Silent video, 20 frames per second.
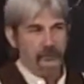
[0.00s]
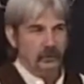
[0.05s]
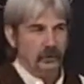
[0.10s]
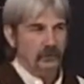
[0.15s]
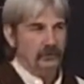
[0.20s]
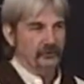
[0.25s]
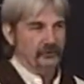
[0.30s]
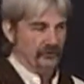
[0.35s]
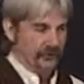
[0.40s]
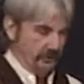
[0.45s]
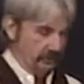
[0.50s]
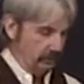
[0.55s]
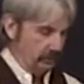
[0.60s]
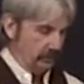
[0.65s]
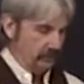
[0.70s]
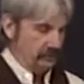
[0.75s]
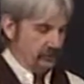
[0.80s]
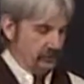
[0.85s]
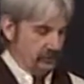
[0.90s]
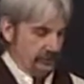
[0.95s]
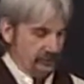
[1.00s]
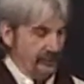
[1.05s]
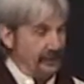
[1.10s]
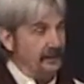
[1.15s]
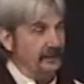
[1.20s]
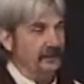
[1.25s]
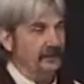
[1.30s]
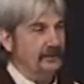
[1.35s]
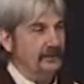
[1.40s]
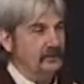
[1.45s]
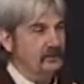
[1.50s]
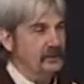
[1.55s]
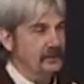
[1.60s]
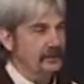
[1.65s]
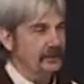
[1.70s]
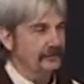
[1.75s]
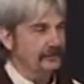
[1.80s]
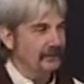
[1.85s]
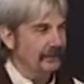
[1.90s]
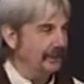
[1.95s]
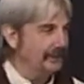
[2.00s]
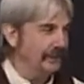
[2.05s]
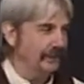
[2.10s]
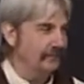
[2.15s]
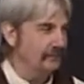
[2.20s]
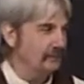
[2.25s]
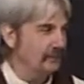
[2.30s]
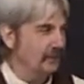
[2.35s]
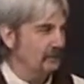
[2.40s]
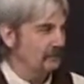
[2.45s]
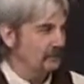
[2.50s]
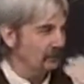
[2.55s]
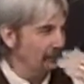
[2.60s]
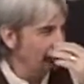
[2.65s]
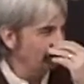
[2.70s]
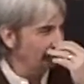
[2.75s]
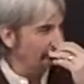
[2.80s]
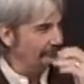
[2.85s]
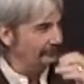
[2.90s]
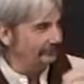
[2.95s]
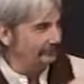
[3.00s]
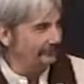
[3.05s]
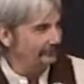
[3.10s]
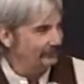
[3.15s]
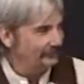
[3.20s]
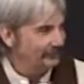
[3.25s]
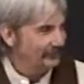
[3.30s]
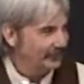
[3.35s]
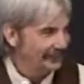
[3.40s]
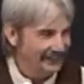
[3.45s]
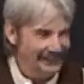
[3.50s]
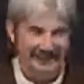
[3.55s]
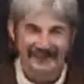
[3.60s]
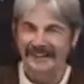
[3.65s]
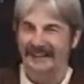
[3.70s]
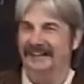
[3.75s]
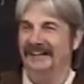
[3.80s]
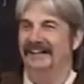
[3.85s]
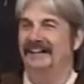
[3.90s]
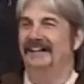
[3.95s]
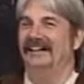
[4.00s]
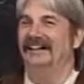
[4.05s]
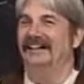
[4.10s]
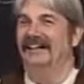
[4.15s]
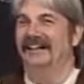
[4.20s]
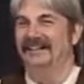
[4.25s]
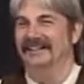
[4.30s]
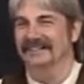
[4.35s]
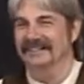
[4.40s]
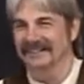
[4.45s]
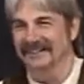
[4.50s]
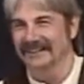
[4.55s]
what was it, the butcher and the Indian chief? I can't remember.